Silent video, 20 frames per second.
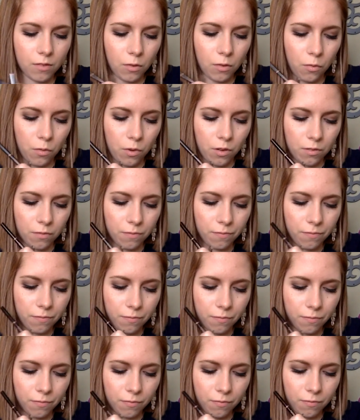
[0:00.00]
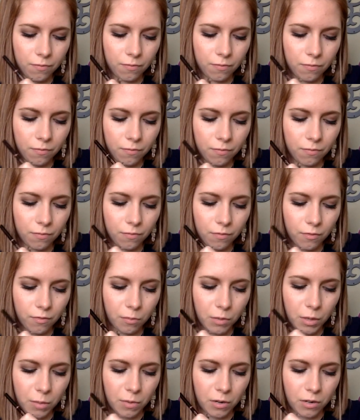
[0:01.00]
well,
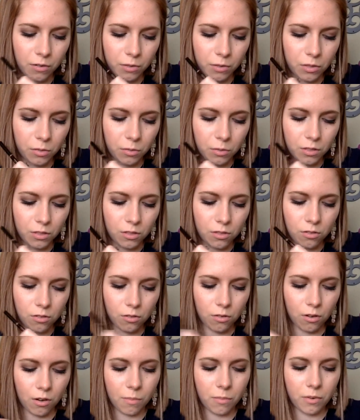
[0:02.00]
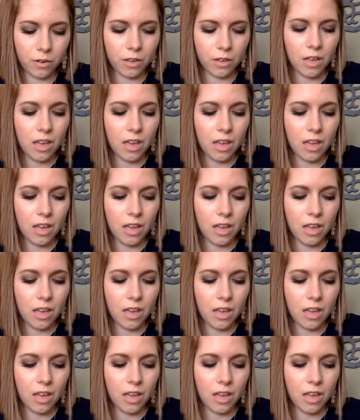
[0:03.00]
my brow wiz wants to copper.